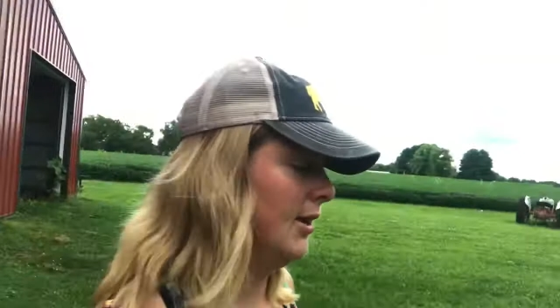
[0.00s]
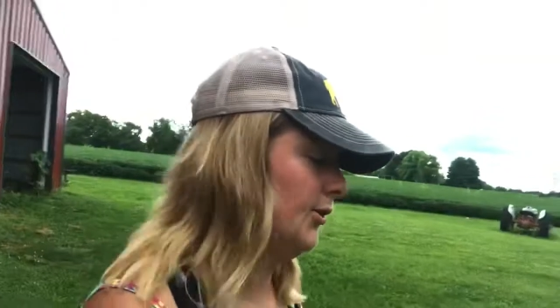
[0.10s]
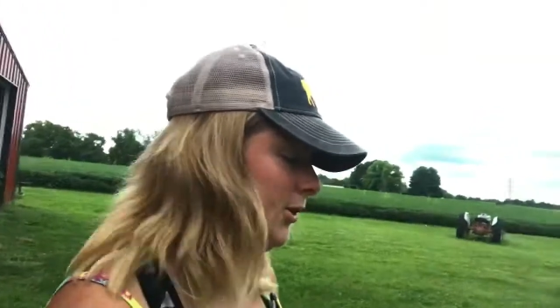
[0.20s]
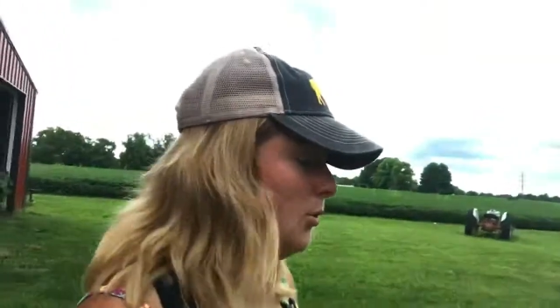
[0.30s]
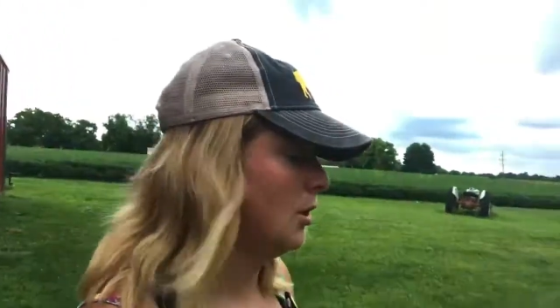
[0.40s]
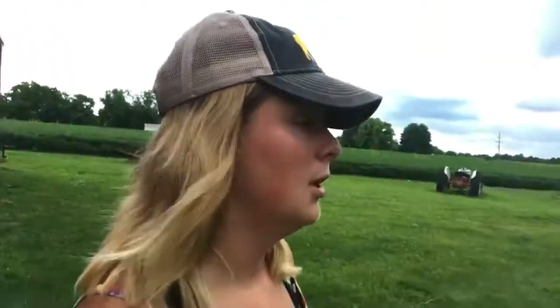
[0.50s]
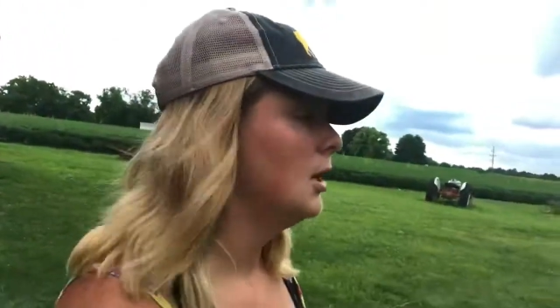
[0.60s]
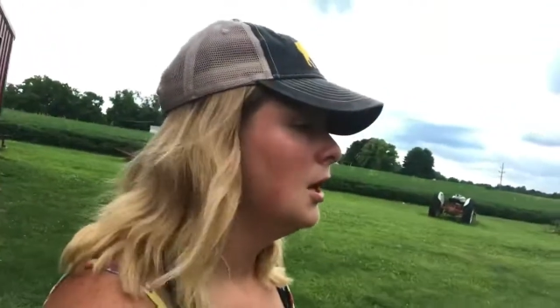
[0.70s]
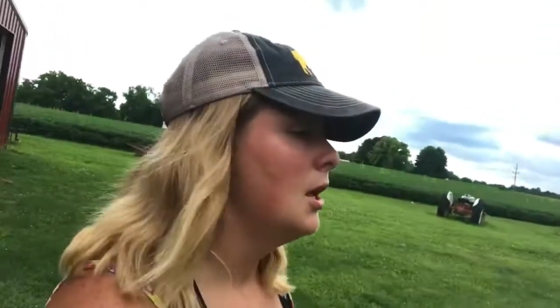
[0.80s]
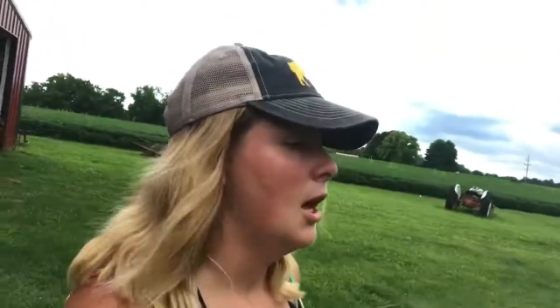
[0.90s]
So
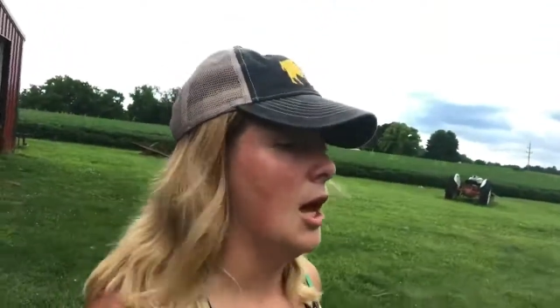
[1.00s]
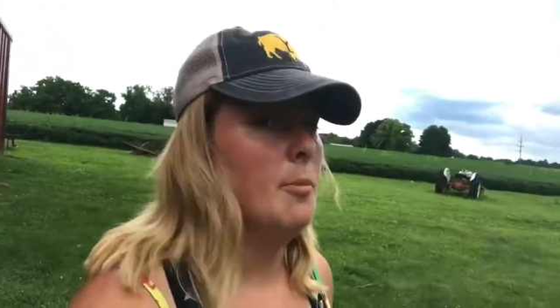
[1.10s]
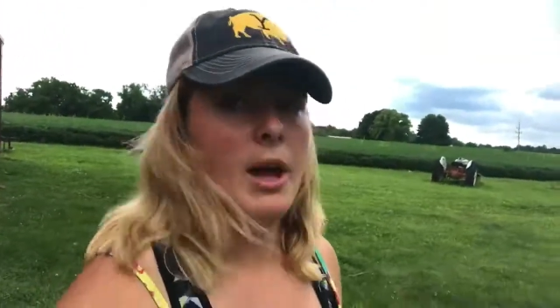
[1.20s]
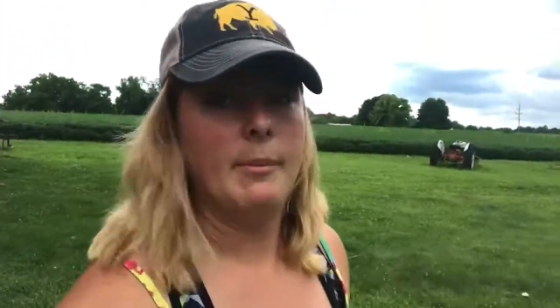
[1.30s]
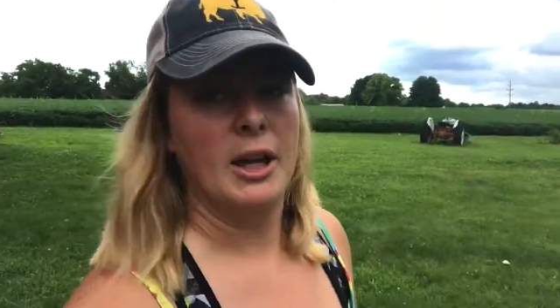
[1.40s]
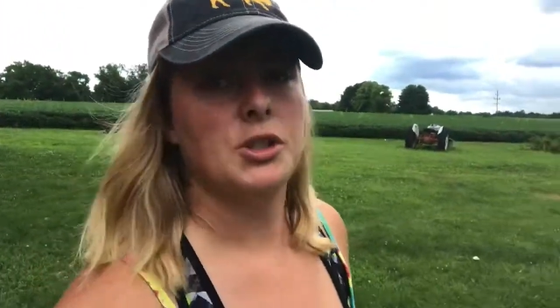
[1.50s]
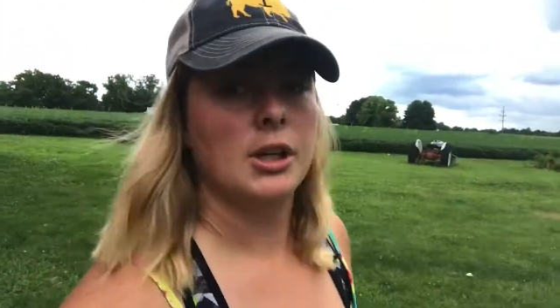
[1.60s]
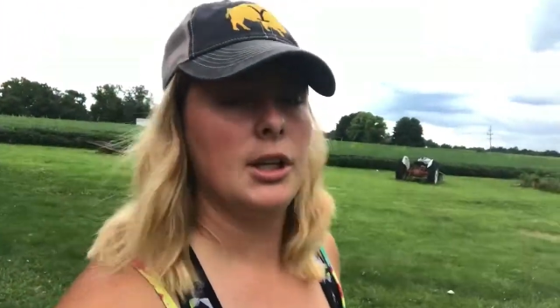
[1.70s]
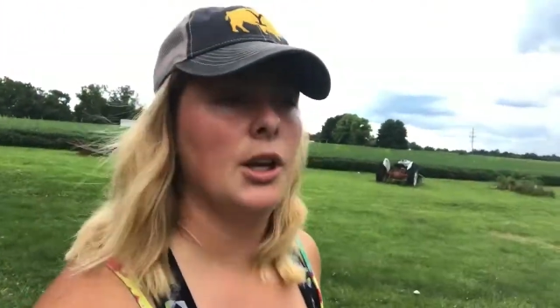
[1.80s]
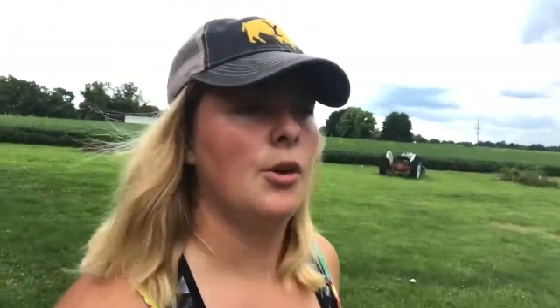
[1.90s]
I'm actually
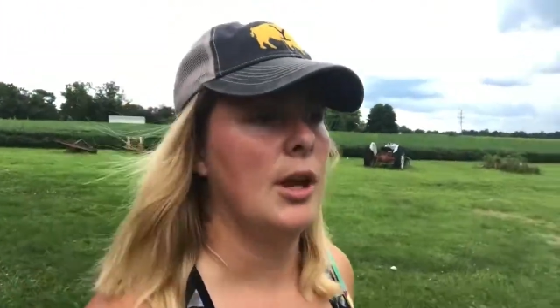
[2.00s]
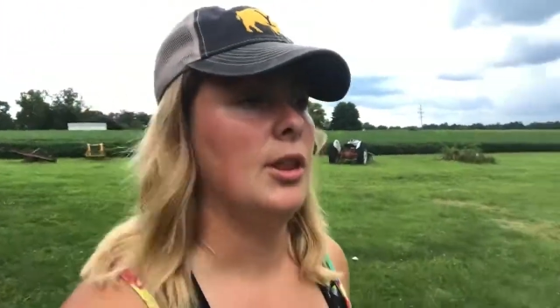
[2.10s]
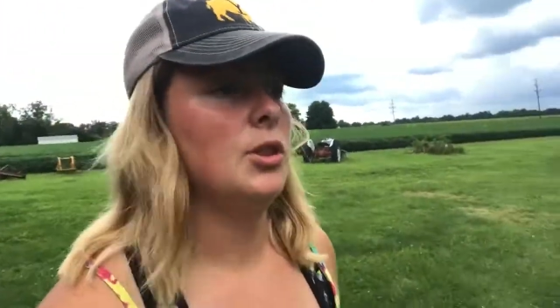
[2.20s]
gonna go get the